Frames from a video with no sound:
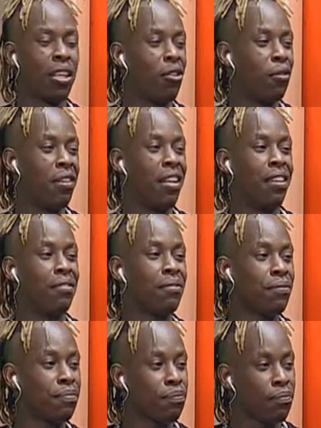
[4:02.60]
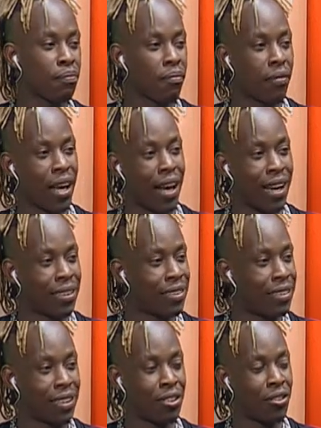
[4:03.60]
of the art
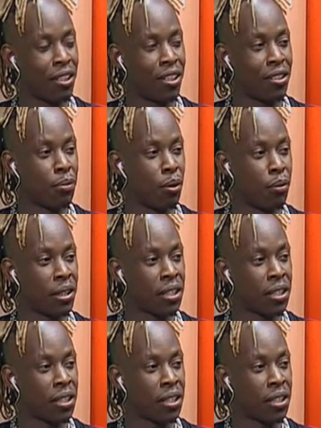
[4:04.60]
industry at this moment?